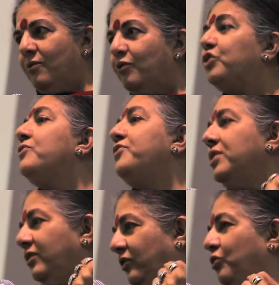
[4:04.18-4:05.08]
was the
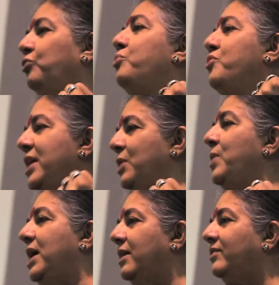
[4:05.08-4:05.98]
first to really
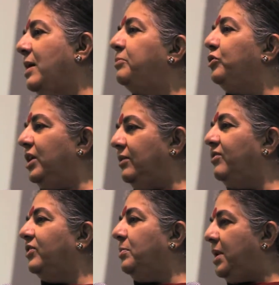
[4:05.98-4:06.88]
wake us up to the
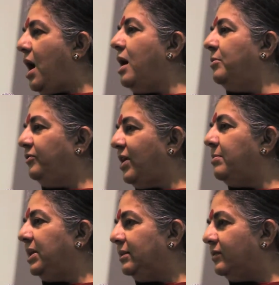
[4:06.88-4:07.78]
invisible harm of
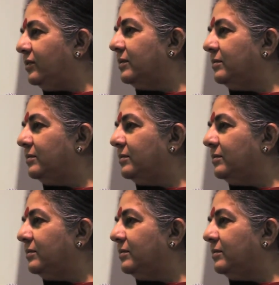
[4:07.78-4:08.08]
chemicals.